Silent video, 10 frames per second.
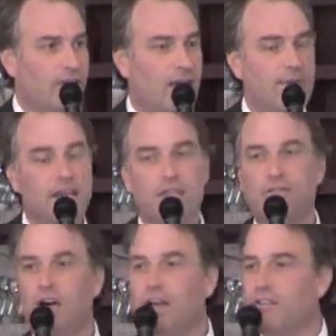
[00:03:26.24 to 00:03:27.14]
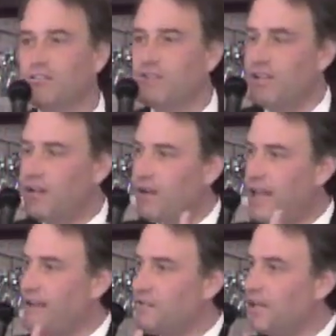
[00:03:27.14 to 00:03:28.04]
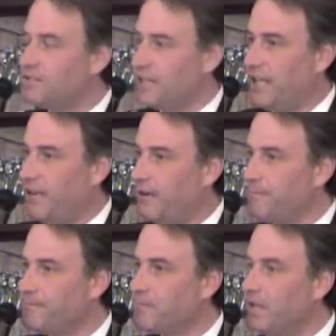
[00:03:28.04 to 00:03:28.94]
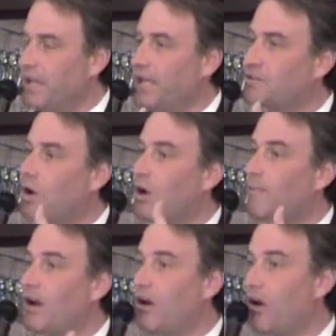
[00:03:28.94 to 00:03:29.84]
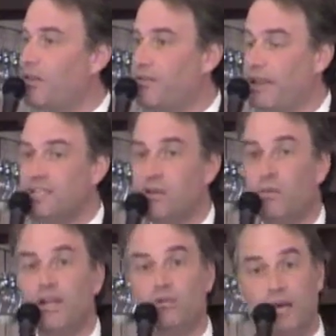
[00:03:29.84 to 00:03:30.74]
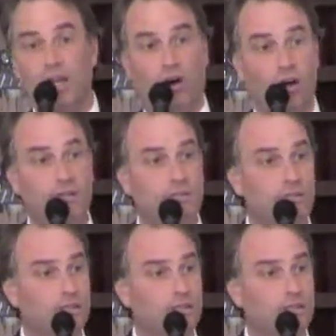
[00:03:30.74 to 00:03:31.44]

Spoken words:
I mean, it's fun to sit here and have lunch together and talk about all the things that we agree on.